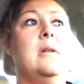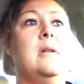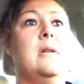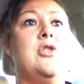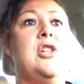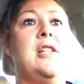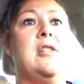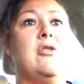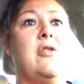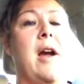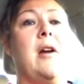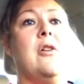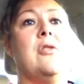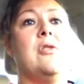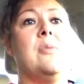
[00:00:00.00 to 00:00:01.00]
cheese and
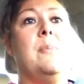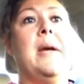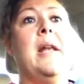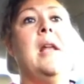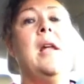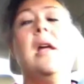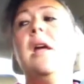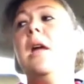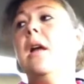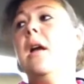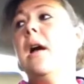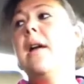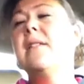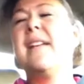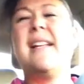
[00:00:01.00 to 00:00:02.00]
crackers. But
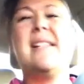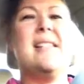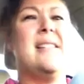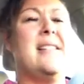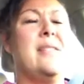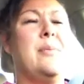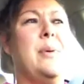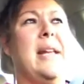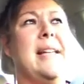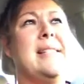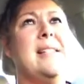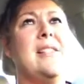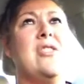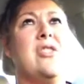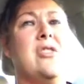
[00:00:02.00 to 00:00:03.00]
I guess that's not sweet. I
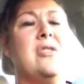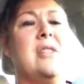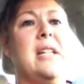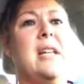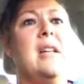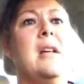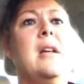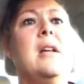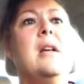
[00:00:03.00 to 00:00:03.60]
guess that's salty.